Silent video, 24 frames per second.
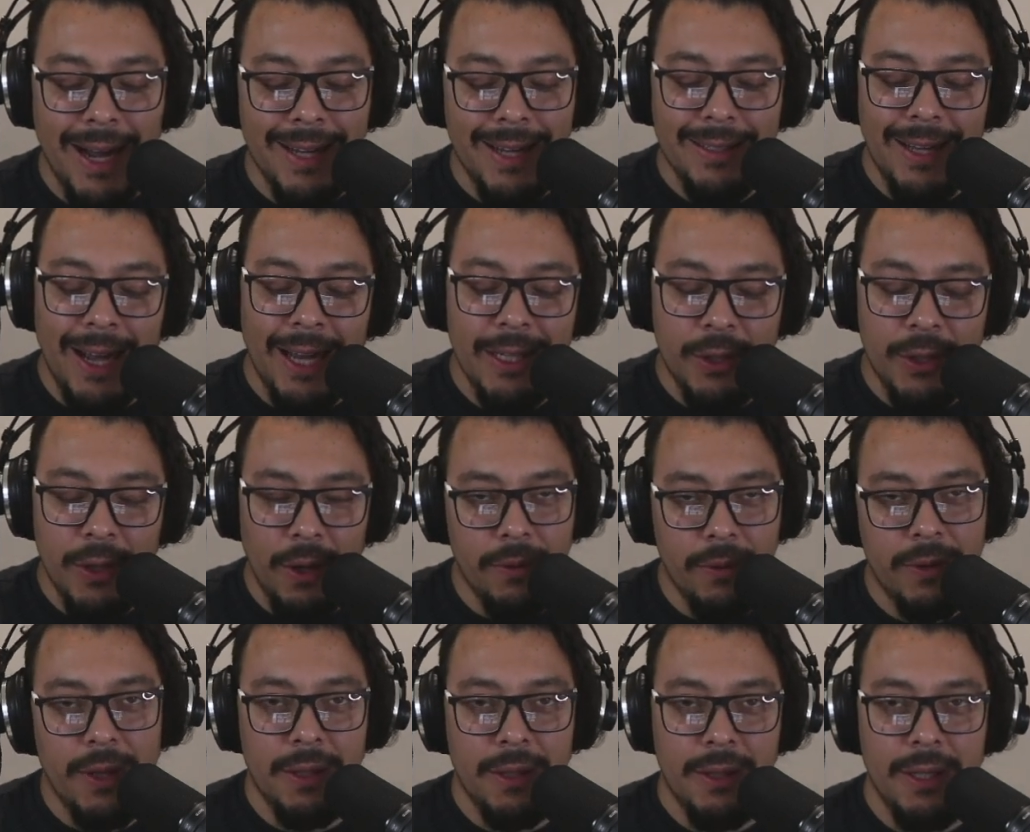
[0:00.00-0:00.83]
don't
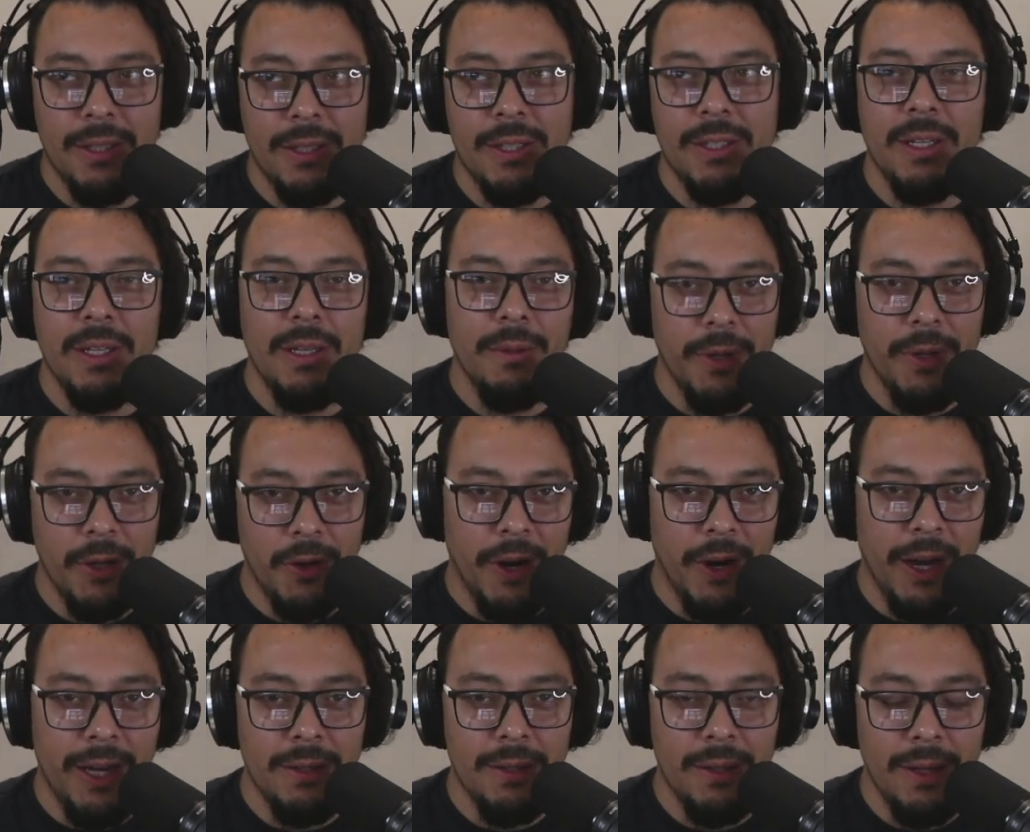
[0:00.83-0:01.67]
think this is going to be
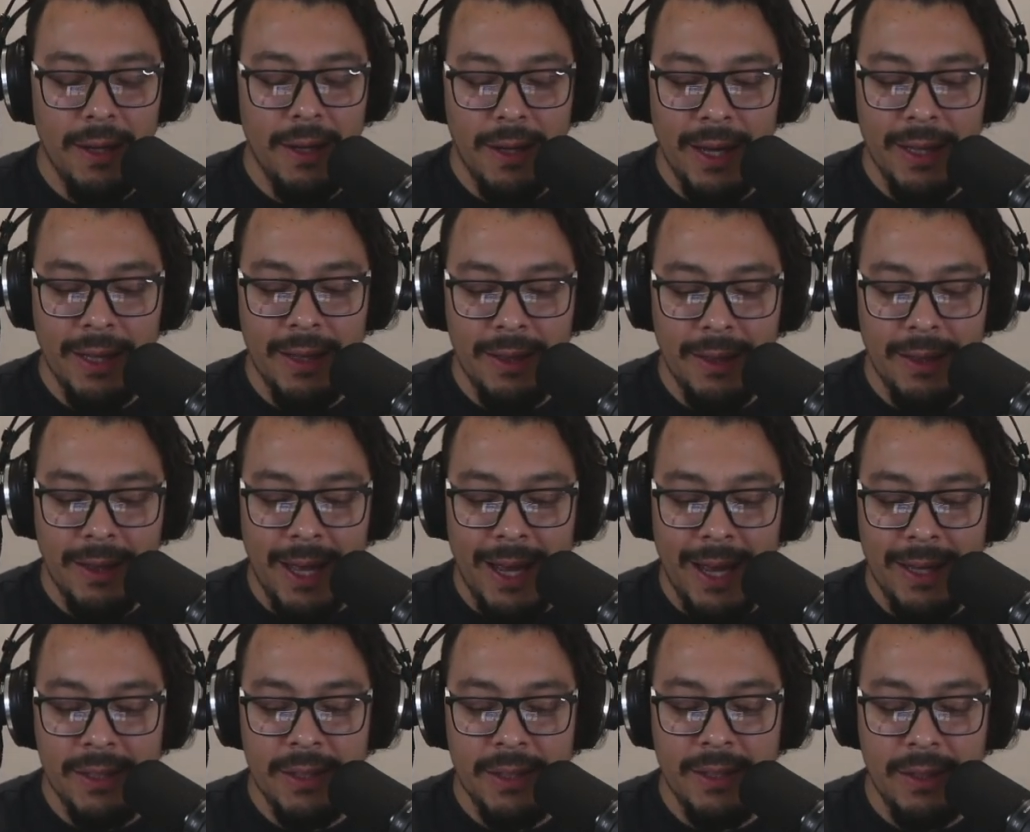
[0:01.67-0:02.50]
great
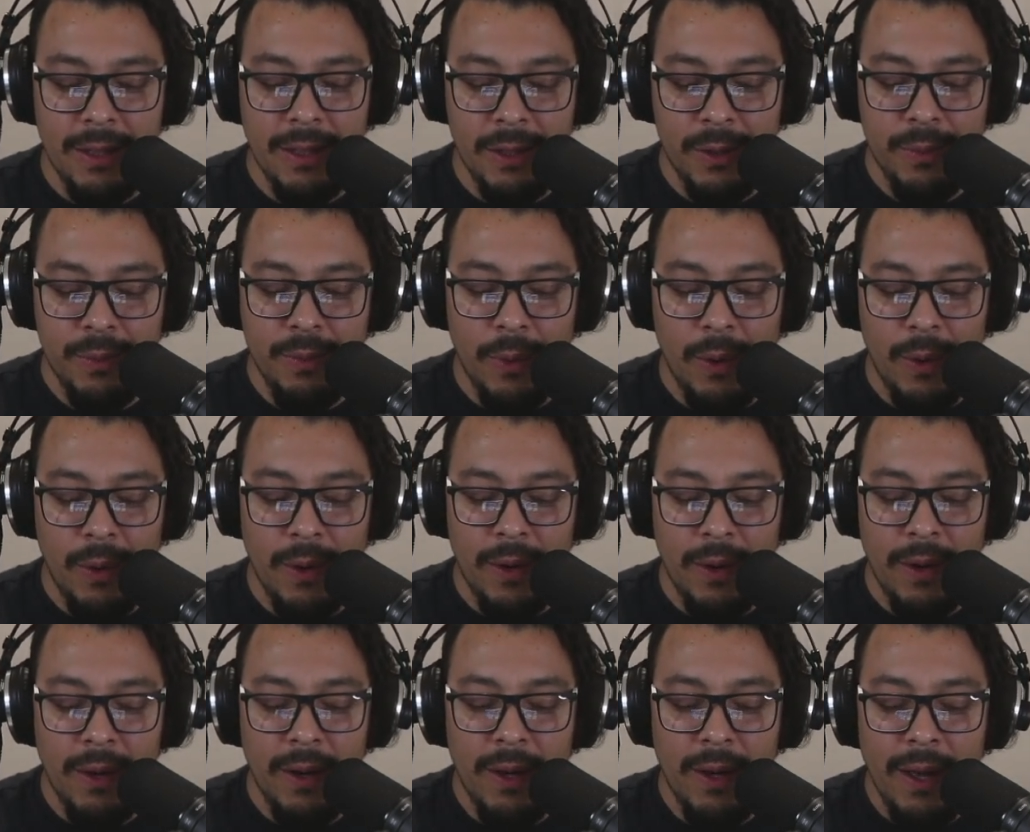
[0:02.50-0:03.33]
unless there's
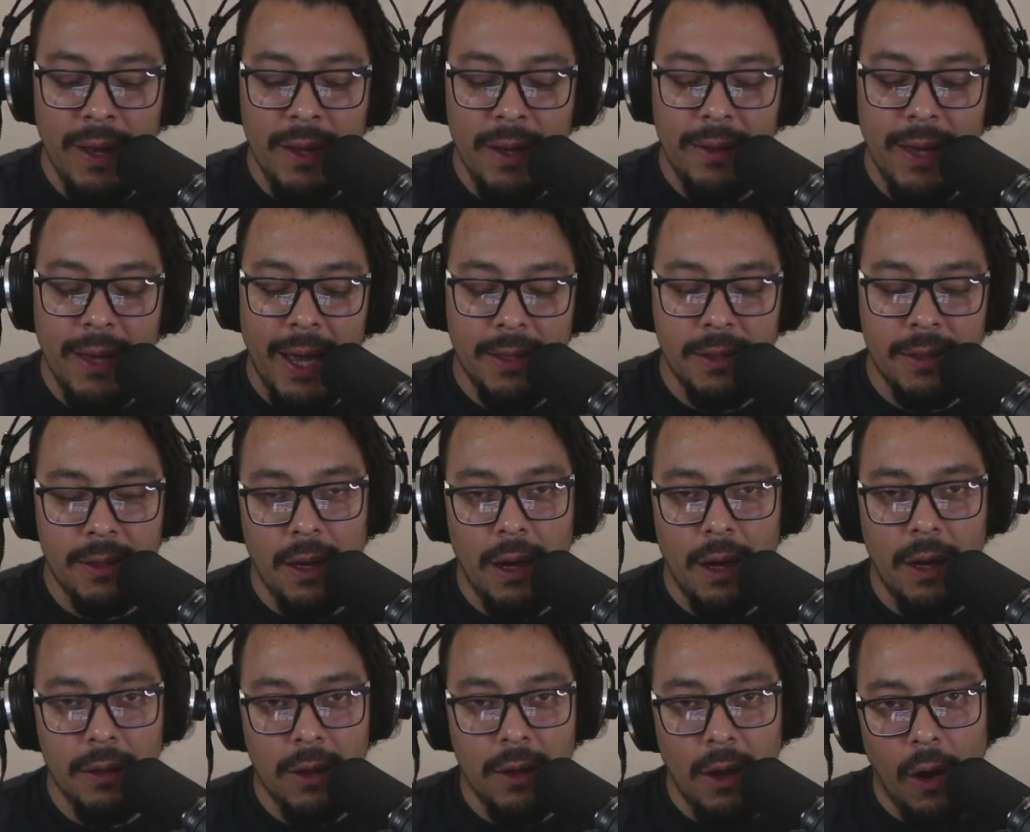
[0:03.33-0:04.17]
more
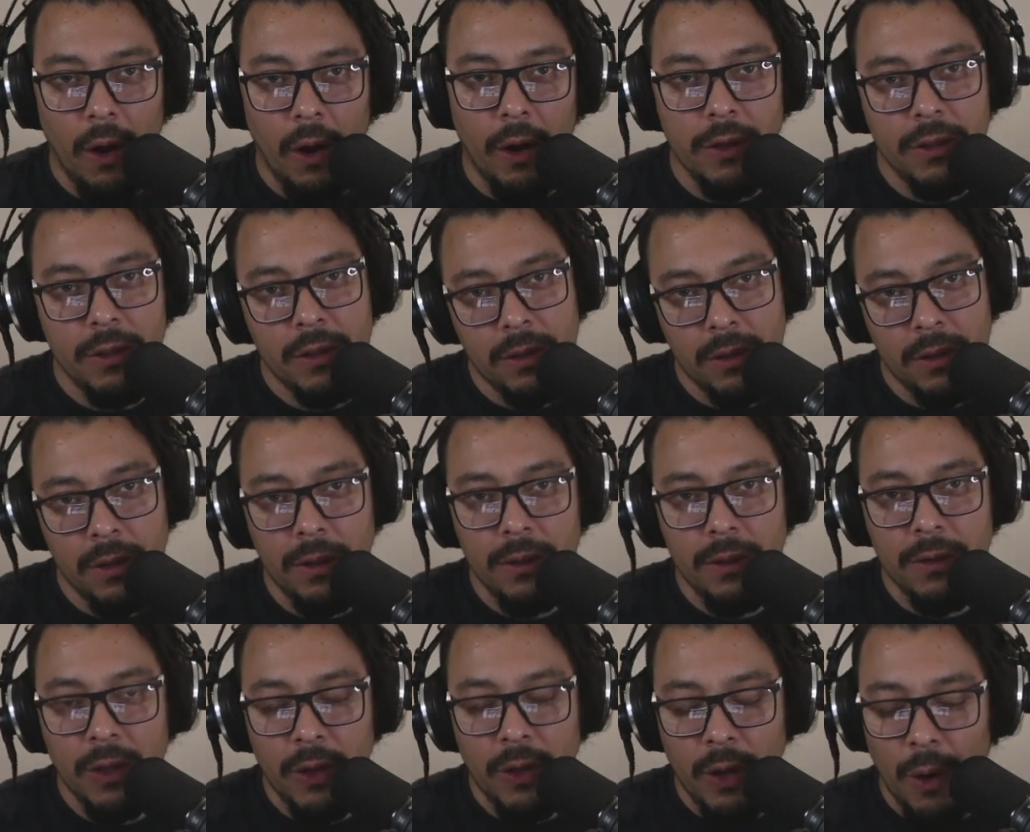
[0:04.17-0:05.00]
Gaston cards
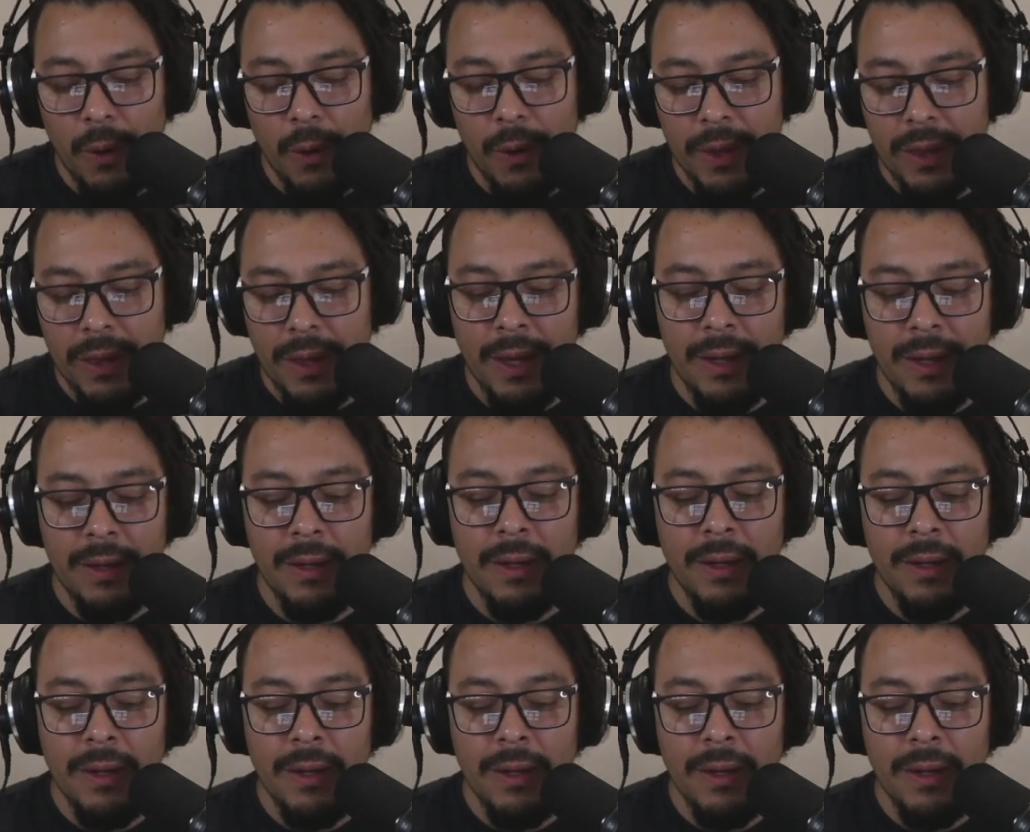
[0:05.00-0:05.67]
to go with it,